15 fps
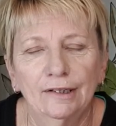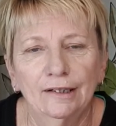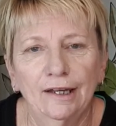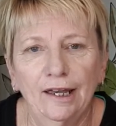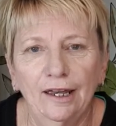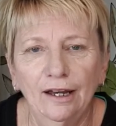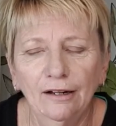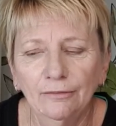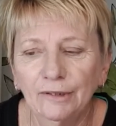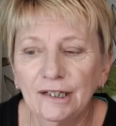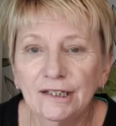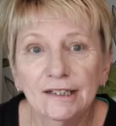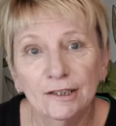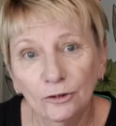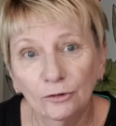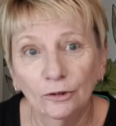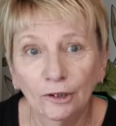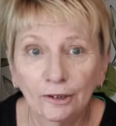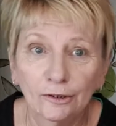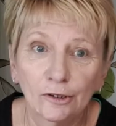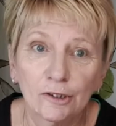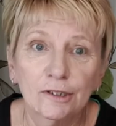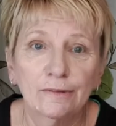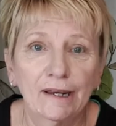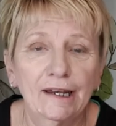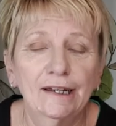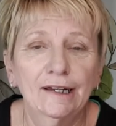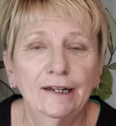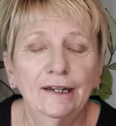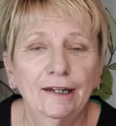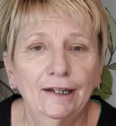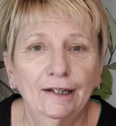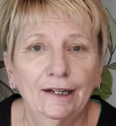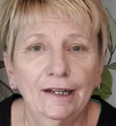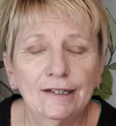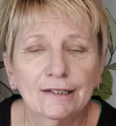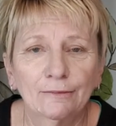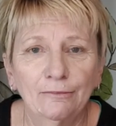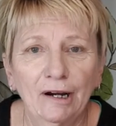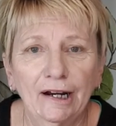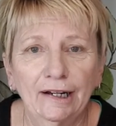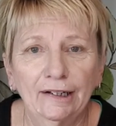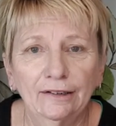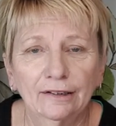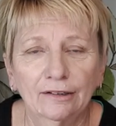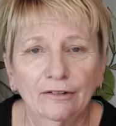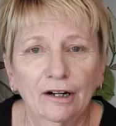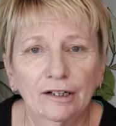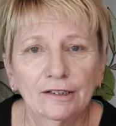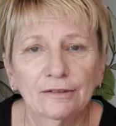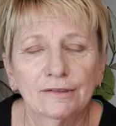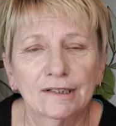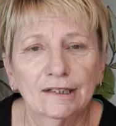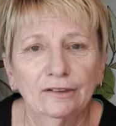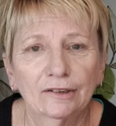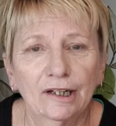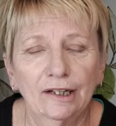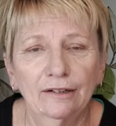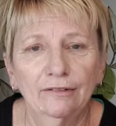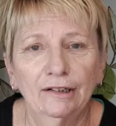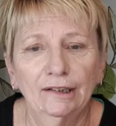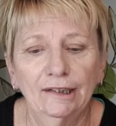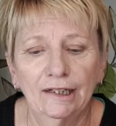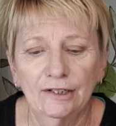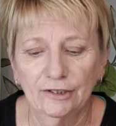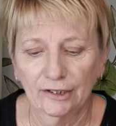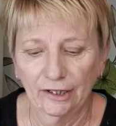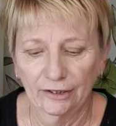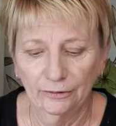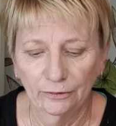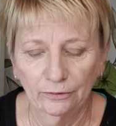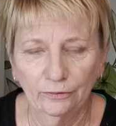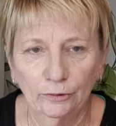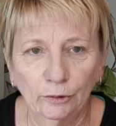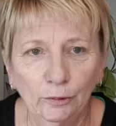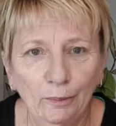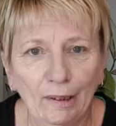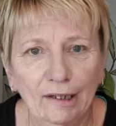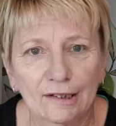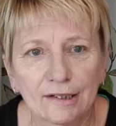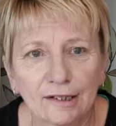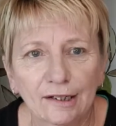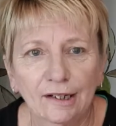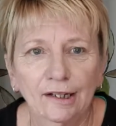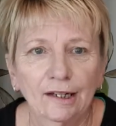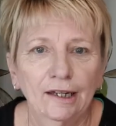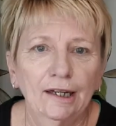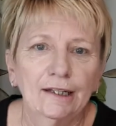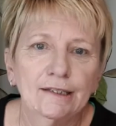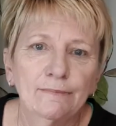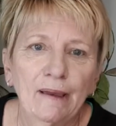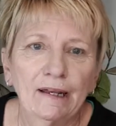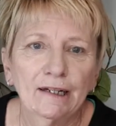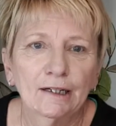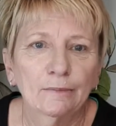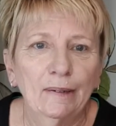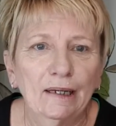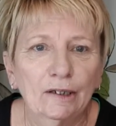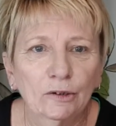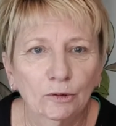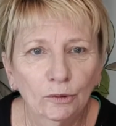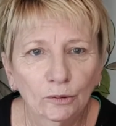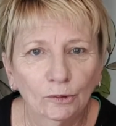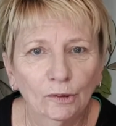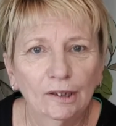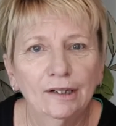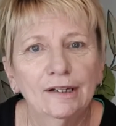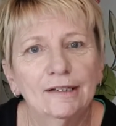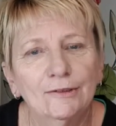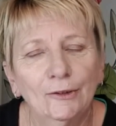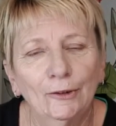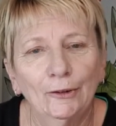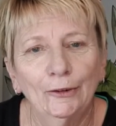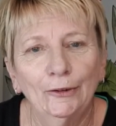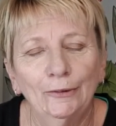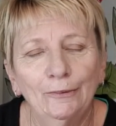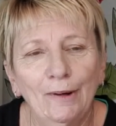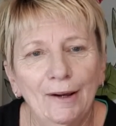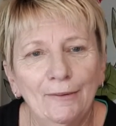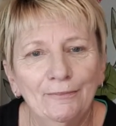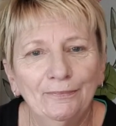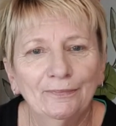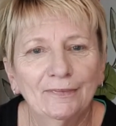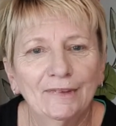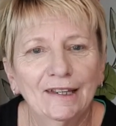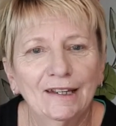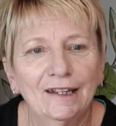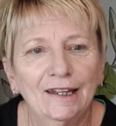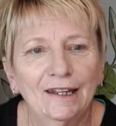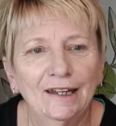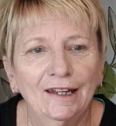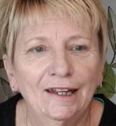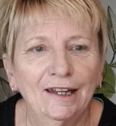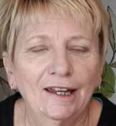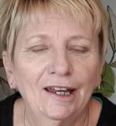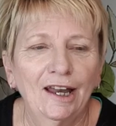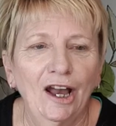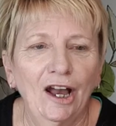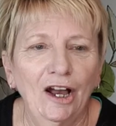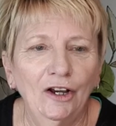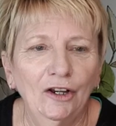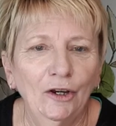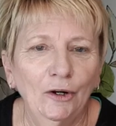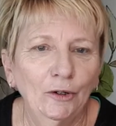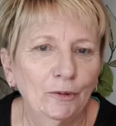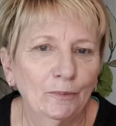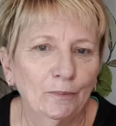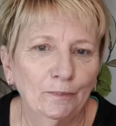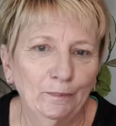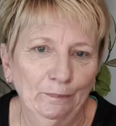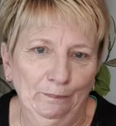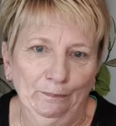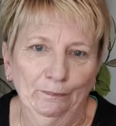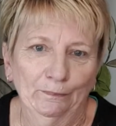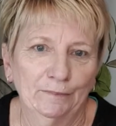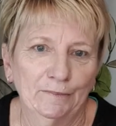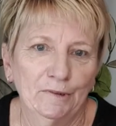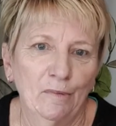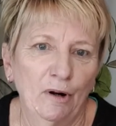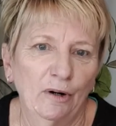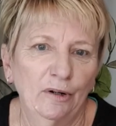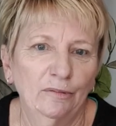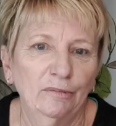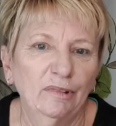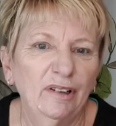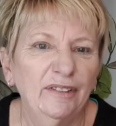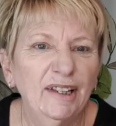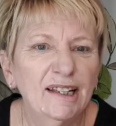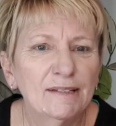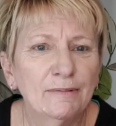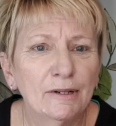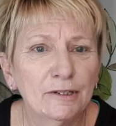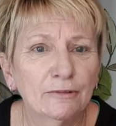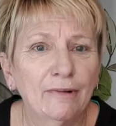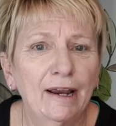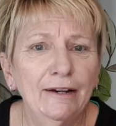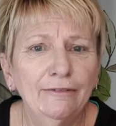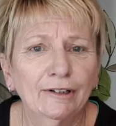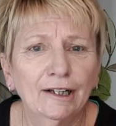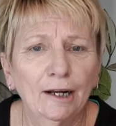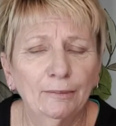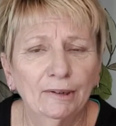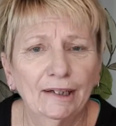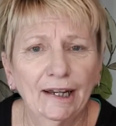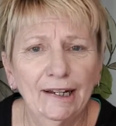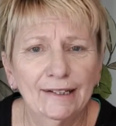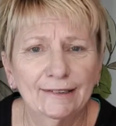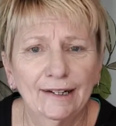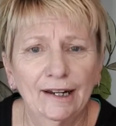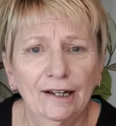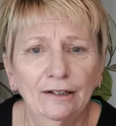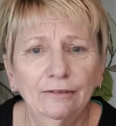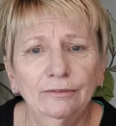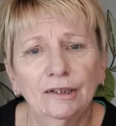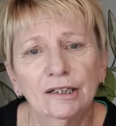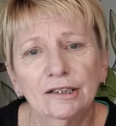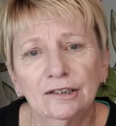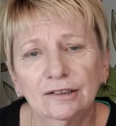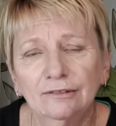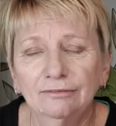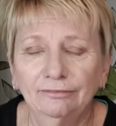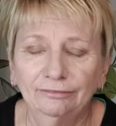here, which is good because we need some rain. The grass was looking really dry and awful, but it's made it a bit cool. So I hope tomorrow, well, I think it's supposed to rain for a couple of days now, which